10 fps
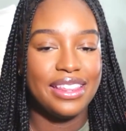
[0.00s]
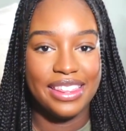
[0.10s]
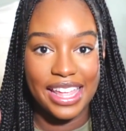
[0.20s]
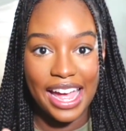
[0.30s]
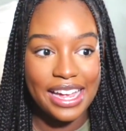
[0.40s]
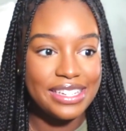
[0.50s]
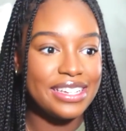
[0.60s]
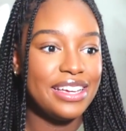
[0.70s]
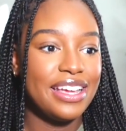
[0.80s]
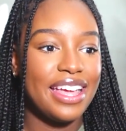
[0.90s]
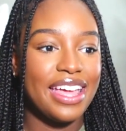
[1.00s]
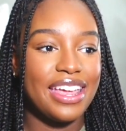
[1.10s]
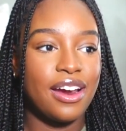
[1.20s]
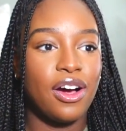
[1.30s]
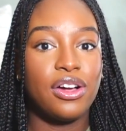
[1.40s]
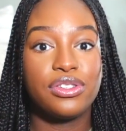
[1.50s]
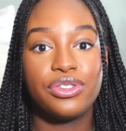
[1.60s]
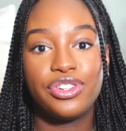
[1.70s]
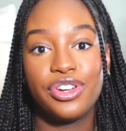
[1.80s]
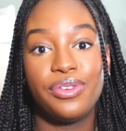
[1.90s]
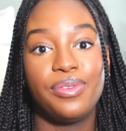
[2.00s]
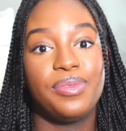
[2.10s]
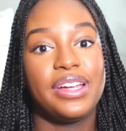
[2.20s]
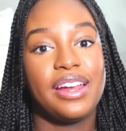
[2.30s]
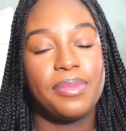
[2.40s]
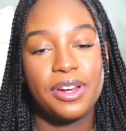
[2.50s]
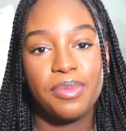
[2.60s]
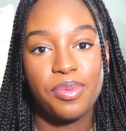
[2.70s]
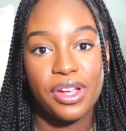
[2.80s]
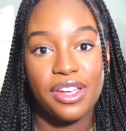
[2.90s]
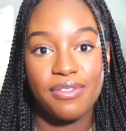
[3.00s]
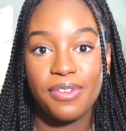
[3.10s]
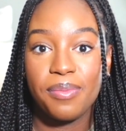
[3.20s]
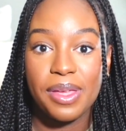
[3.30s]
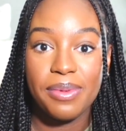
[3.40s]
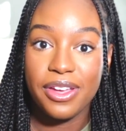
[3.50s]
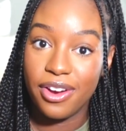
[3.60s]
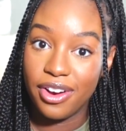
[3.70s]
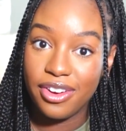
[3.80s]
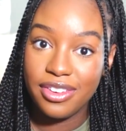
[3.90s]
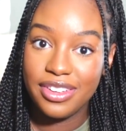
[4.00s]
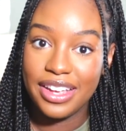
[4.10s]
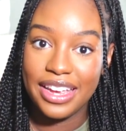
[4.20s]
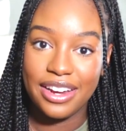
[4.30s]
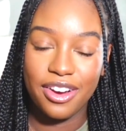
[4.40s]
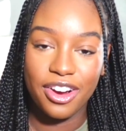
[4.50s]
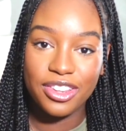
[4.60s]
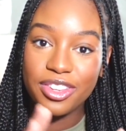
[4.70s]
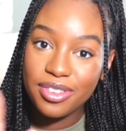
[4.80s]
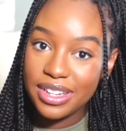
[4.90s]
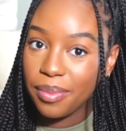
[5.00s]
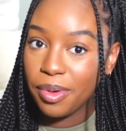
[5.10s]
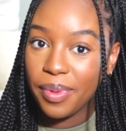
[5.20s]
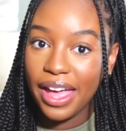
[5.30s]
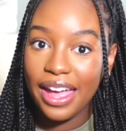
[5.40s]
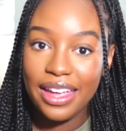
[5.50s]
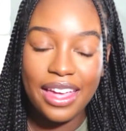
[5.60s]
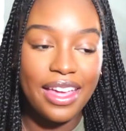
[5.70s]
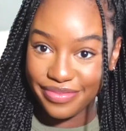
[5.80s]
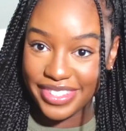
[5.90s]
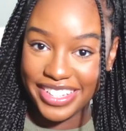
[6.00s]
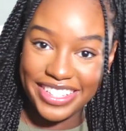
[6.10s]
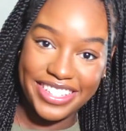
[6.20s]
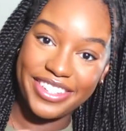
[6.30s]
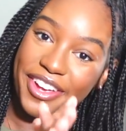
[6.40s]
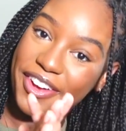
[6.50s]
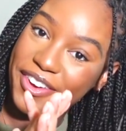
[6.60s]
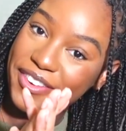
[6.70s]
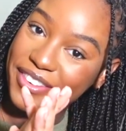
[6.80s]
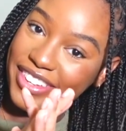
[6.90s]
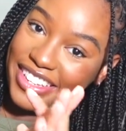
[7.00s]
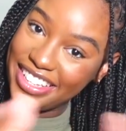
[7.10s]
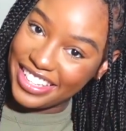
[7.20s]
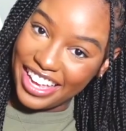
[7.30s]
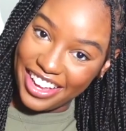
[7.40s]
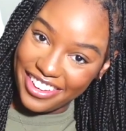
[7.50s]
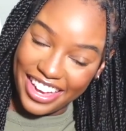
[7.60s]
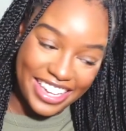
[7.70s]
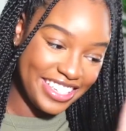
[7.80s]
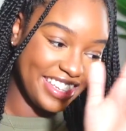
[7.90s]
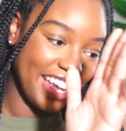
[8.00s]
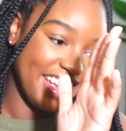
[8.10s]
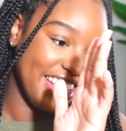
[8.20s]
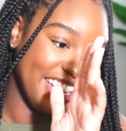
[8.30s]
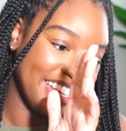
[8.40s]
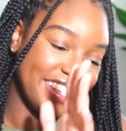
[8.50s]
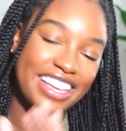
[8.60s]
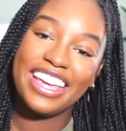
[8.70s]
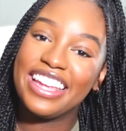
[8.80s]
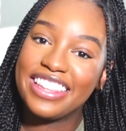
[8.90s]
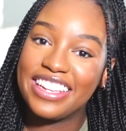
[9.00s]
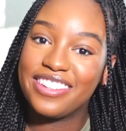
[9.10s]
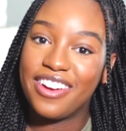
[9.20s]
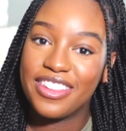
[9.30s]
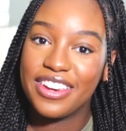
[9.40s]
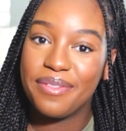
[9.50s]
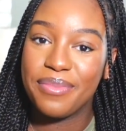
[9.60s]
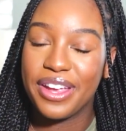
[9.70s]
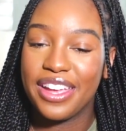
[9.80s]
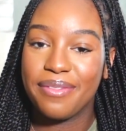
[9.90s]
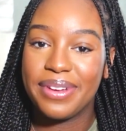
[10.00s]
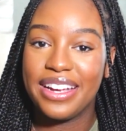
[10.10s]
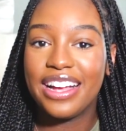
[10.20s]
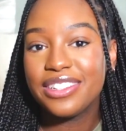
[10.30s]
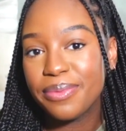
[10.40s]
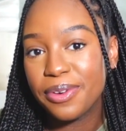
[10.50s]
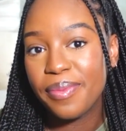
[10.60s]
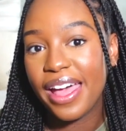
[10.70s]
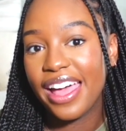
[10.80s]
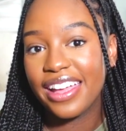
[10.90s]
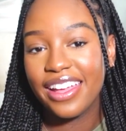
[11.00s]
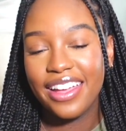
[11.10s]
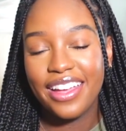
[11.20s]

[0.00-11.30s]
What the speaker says: that. And I'll also show what I'm going to be bringing for baby girl and her little diaper bag. So yeah, you guys, that is it. That's all that I'm bringing in my hospital bag.